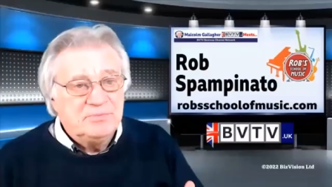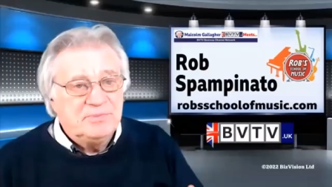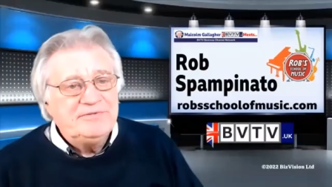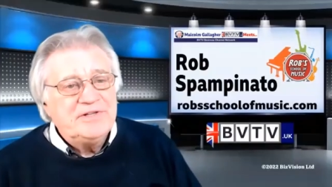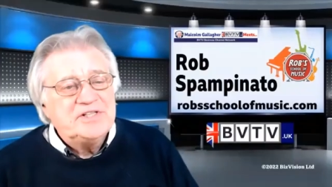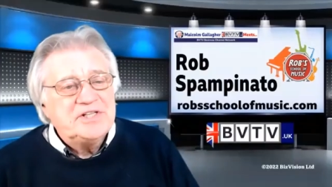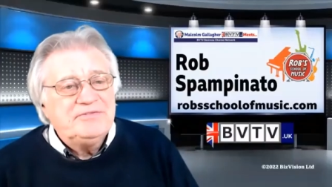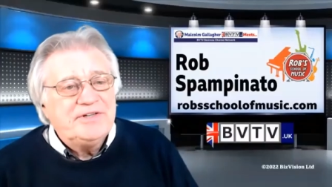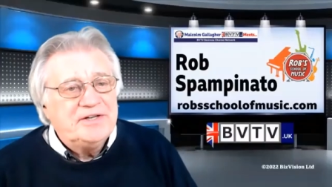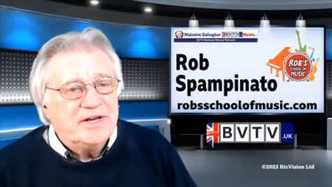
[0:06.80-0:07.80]
the
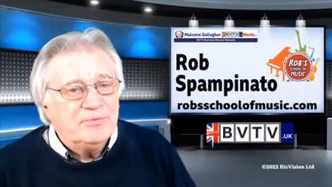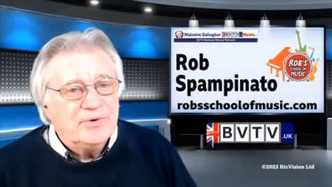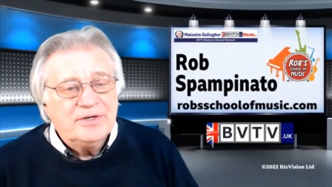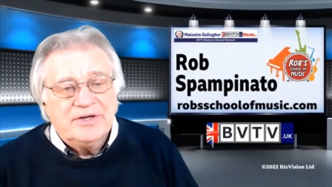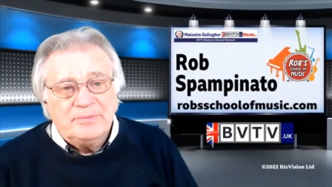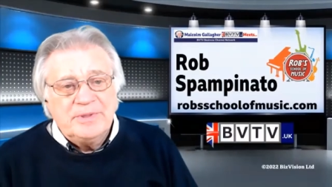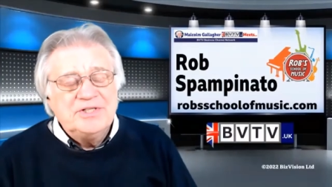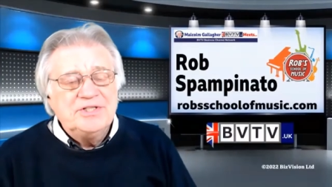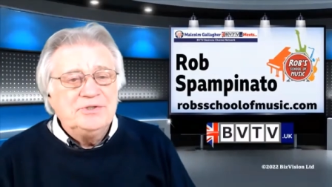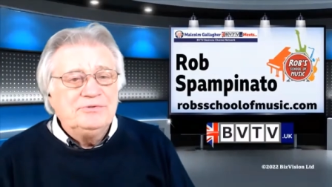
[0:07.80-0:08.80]
BVTV network, coming
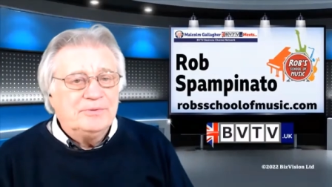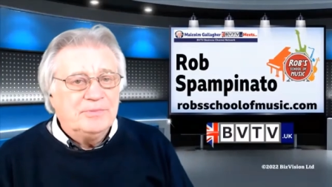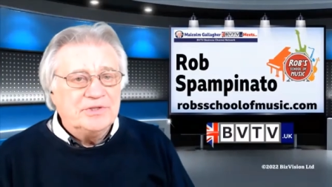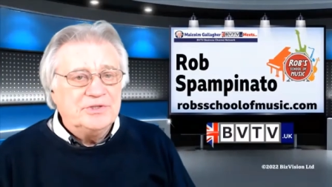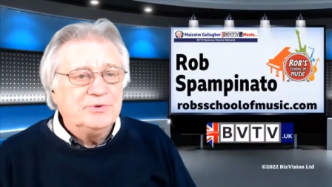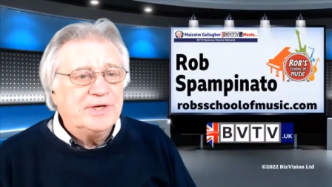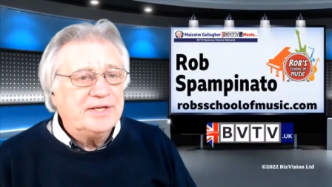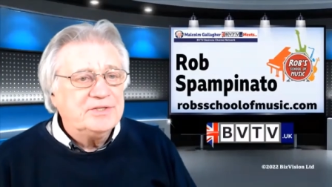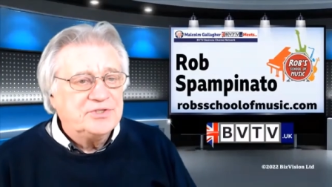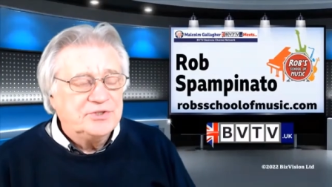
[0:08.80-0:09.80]
to you from the
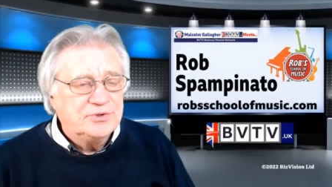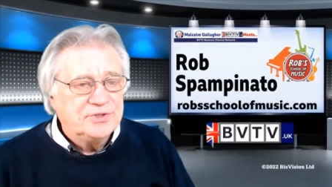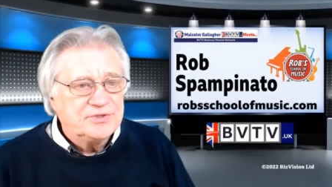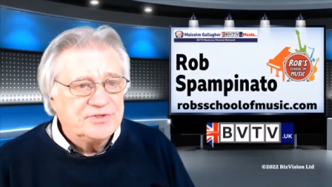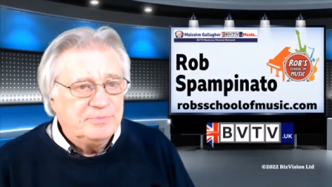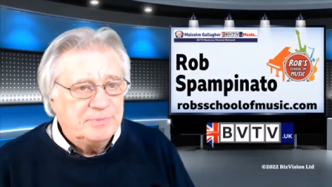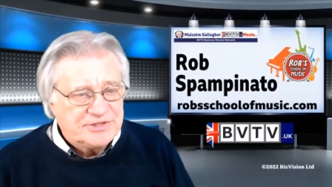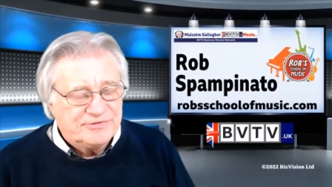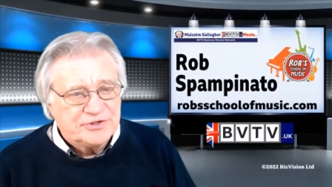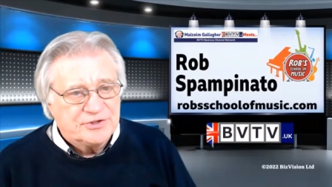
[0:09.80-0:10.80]
UK studios of
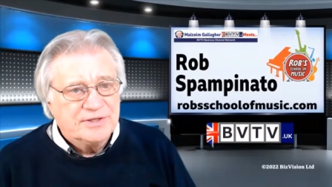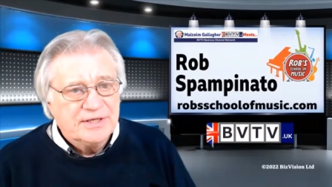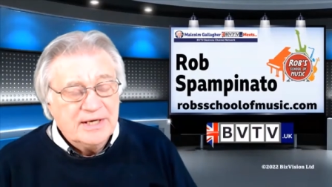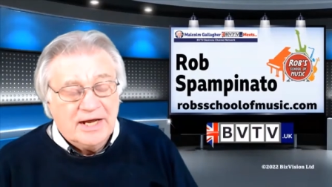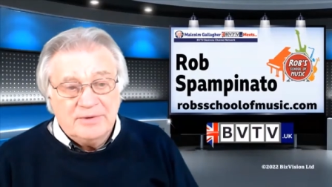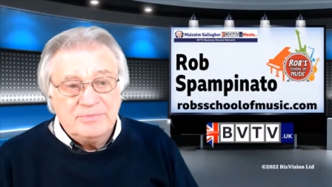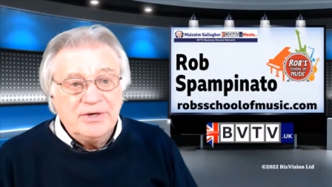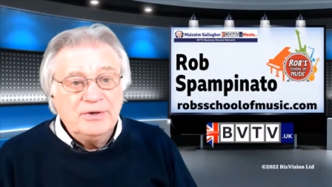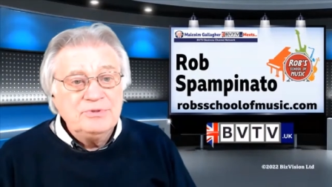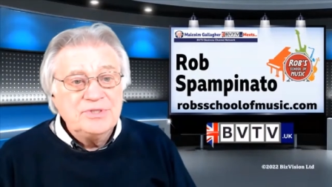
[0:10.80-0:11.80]
BizVision. I'm
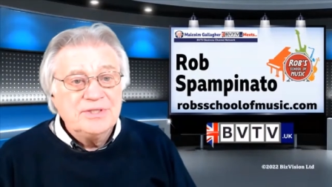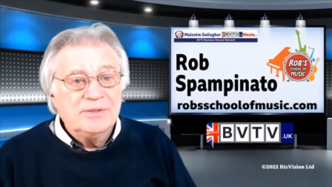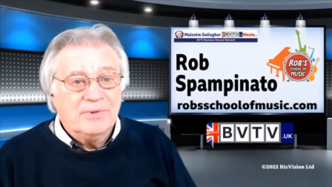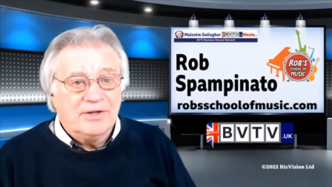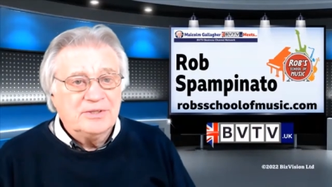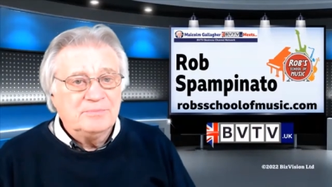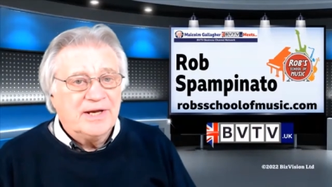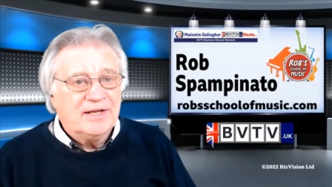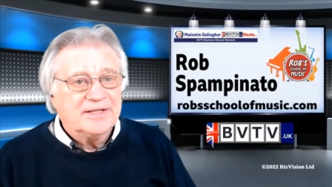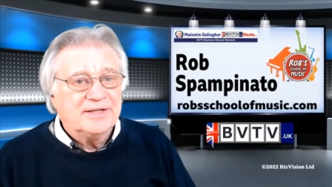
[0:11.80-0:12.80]
your host, Malcolm
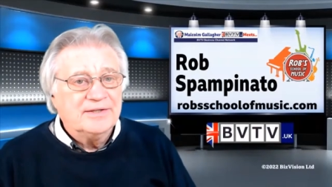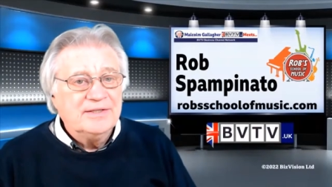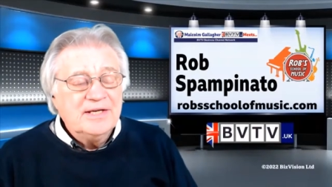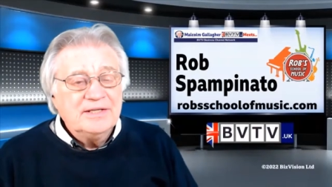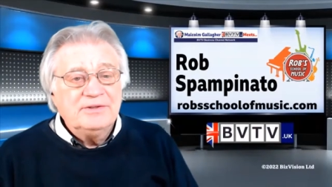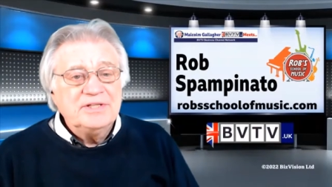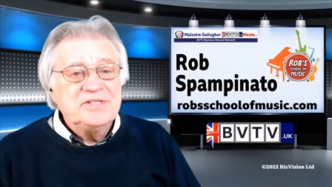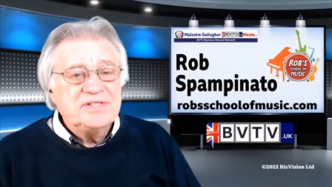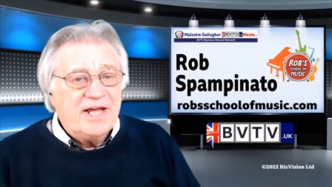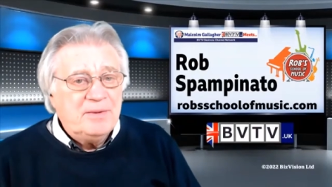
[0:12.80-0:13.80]
Gallagher. Now,
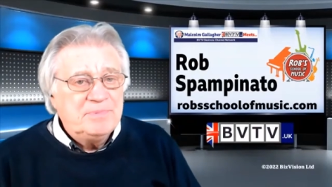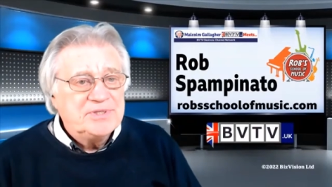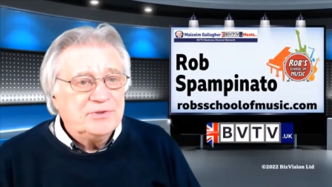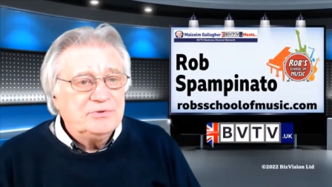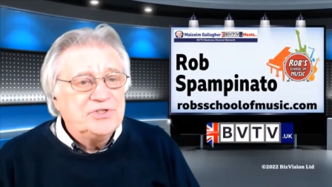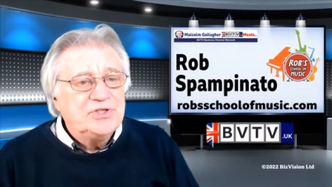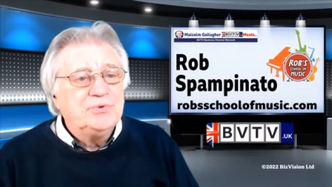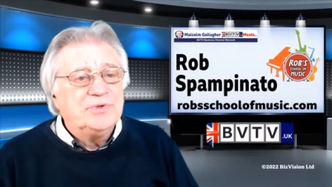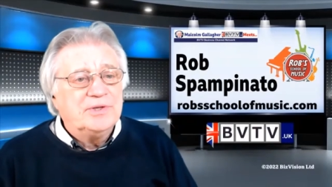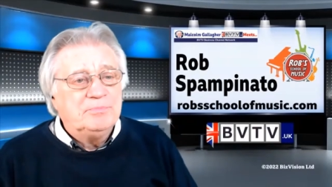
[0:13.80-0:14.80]
this is episode
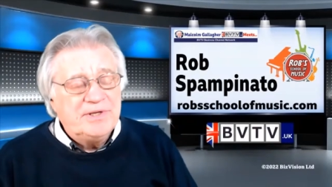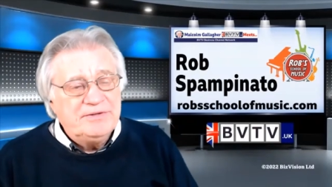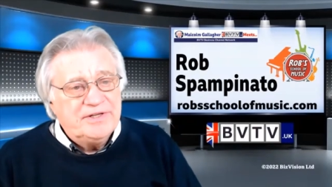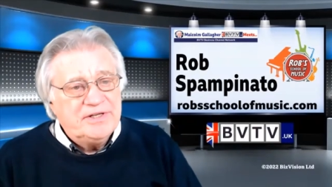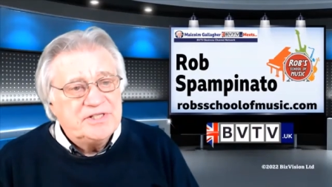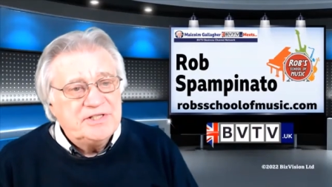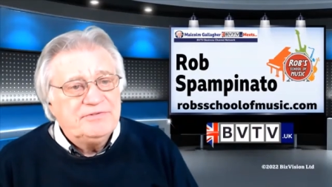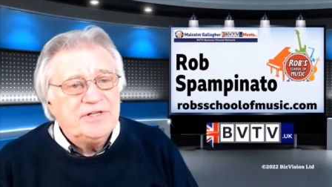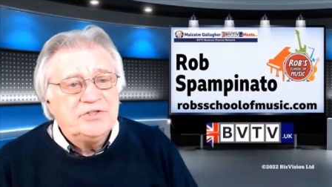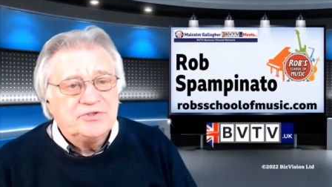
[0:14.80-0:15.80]
two in the
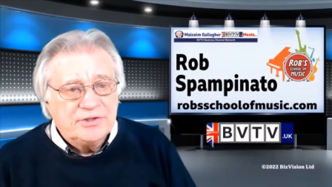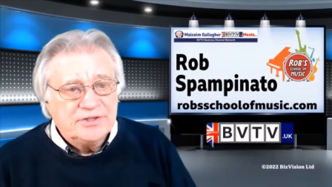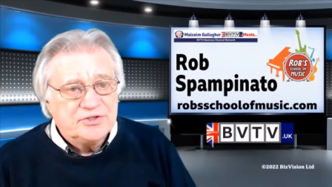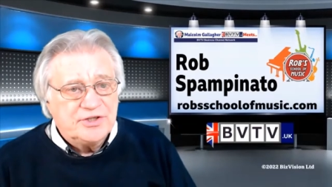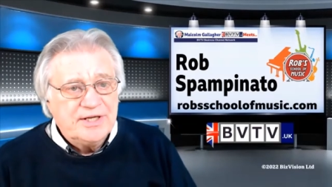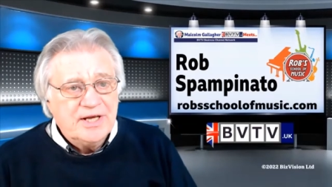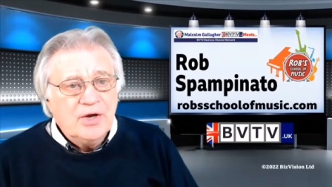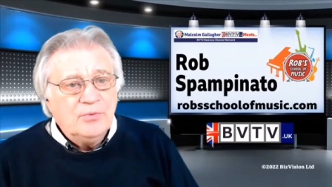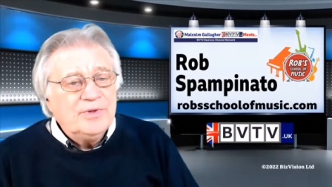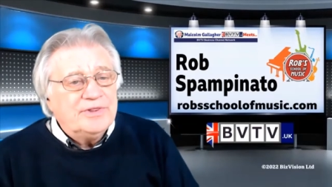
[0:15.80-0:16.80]
BVTV trilogy
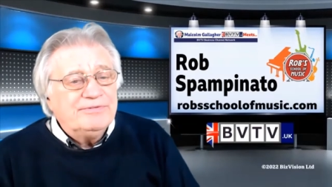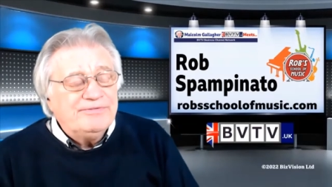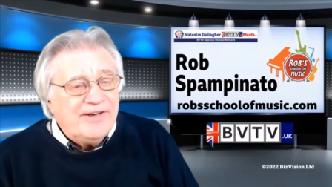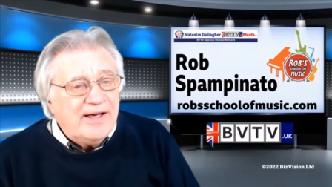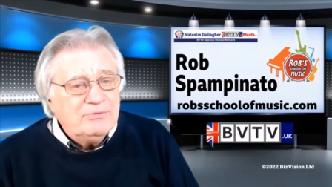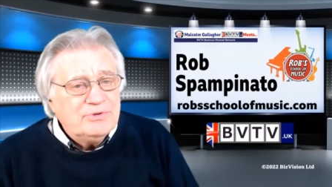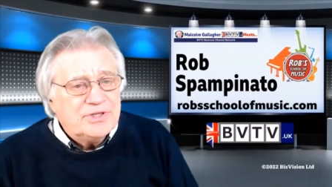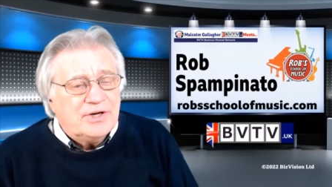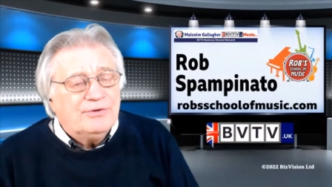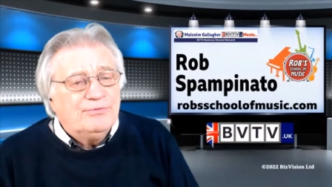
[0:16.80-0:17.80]
with the
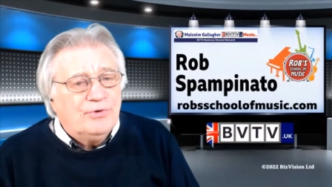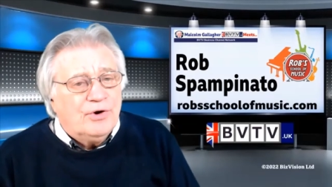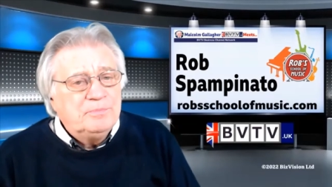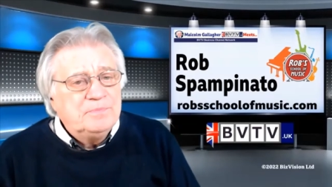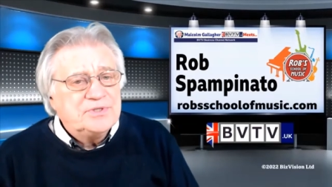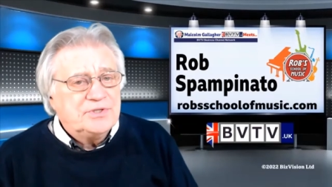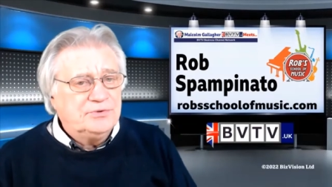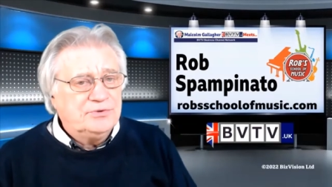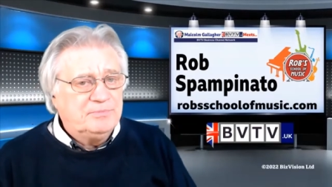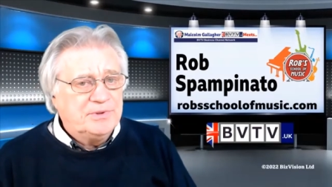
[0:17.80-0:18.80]
founder of Rob's
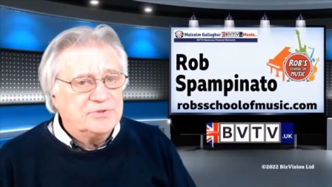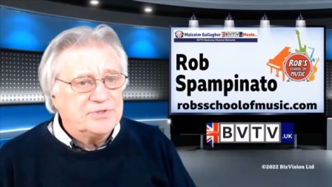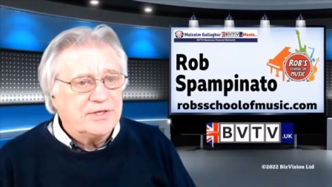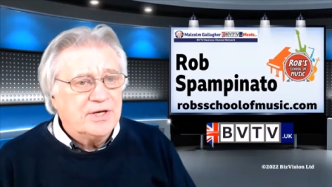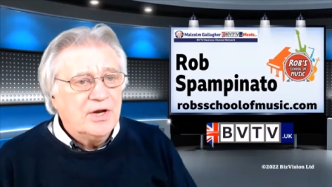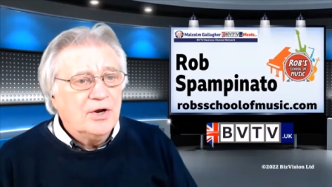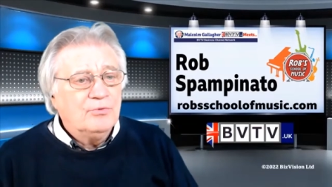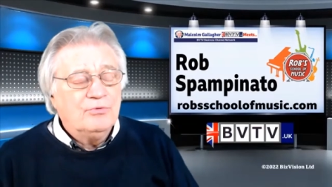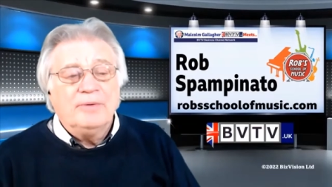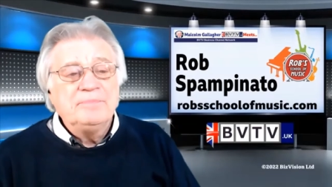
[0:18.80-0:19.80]
School of Music,
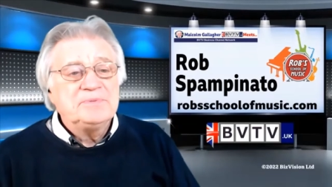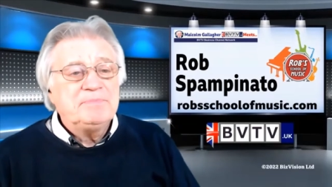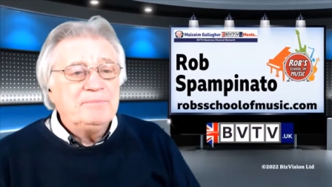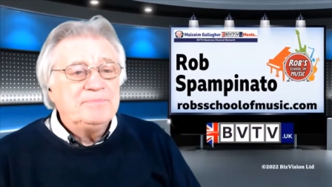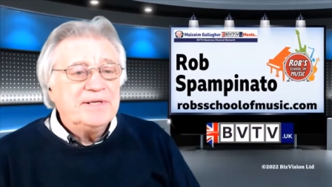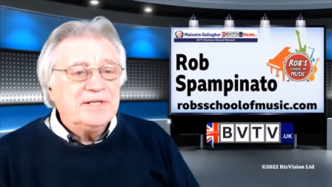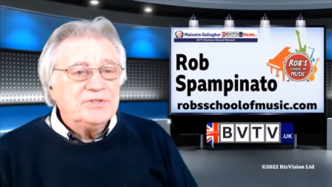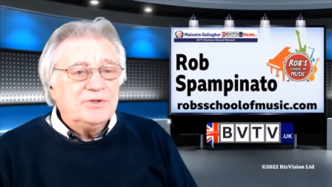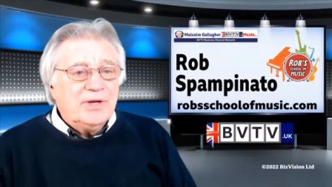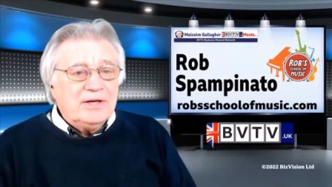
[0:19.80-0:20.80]
Rob
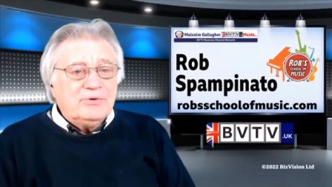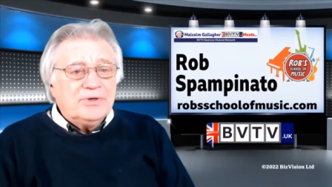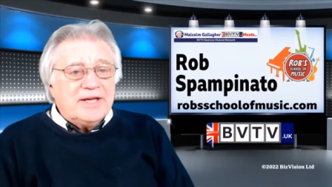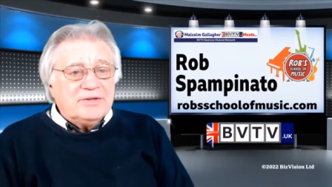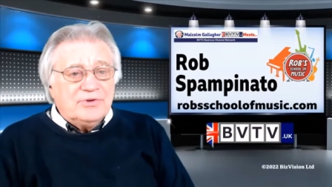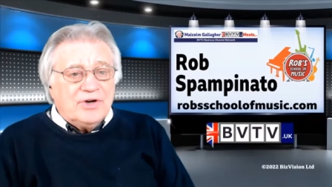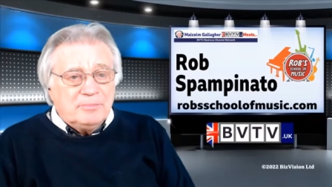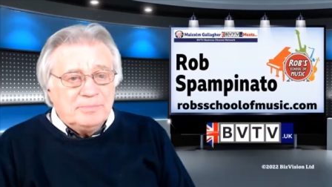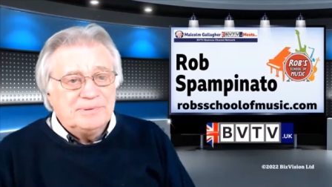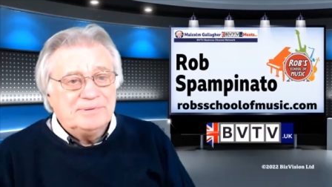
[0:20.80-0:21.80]
Spampinato. Hello again,
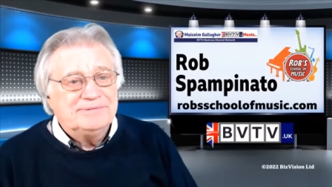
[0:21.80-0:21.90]
Rob.